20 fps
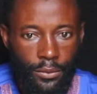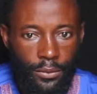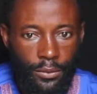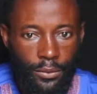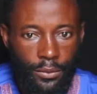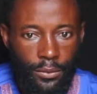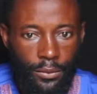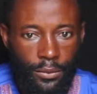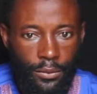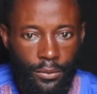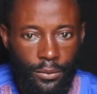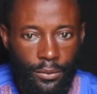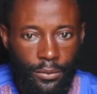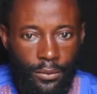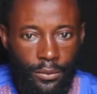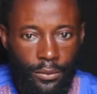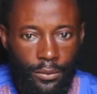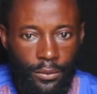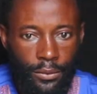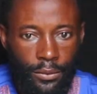
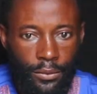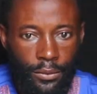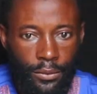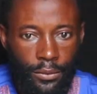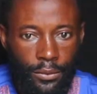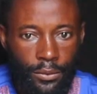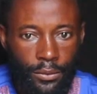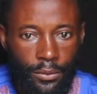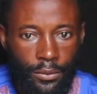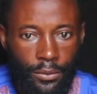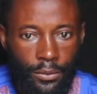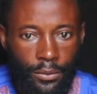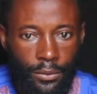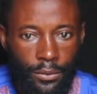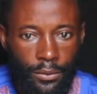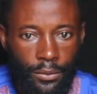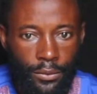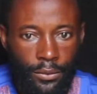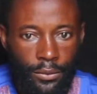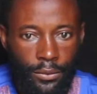
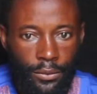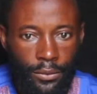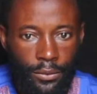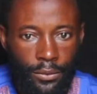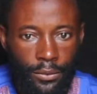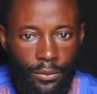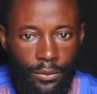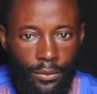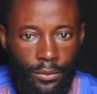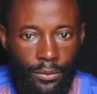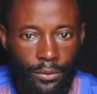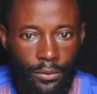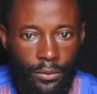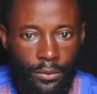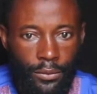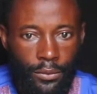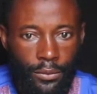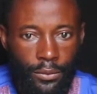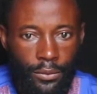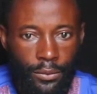
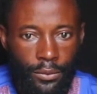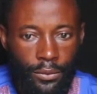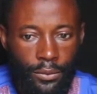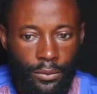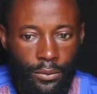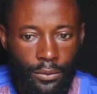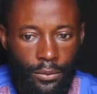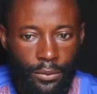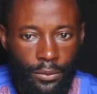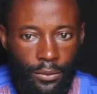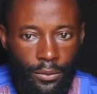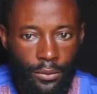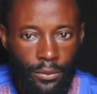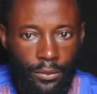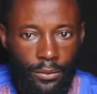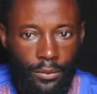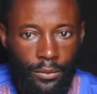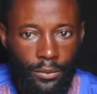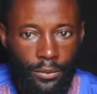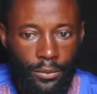
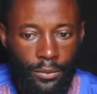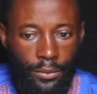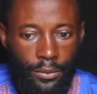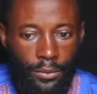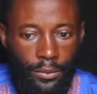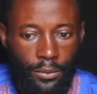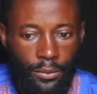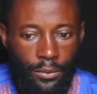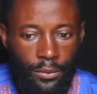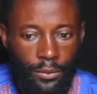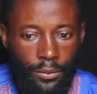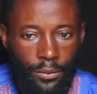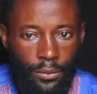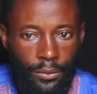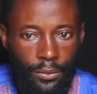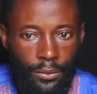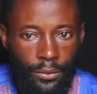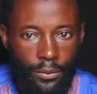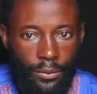(silent)